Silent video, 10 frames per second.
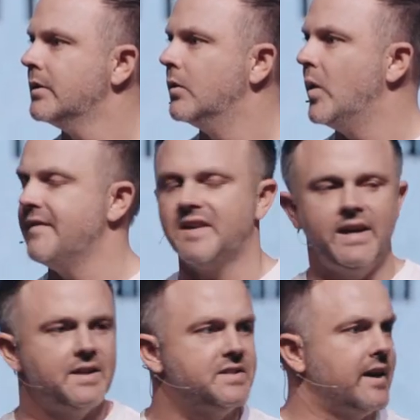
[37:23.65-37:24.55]
we have
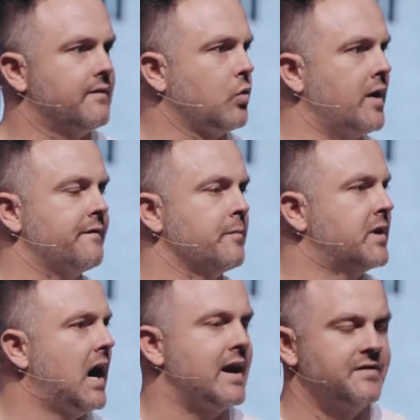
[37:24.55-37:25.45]
kids that have run from
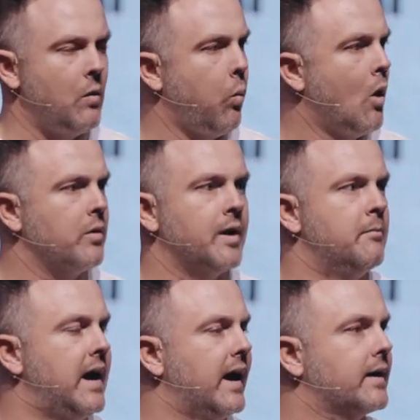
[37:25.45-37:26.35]
God and they won't come
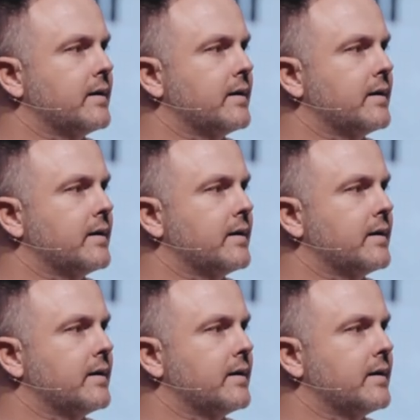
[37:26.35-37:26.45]
back.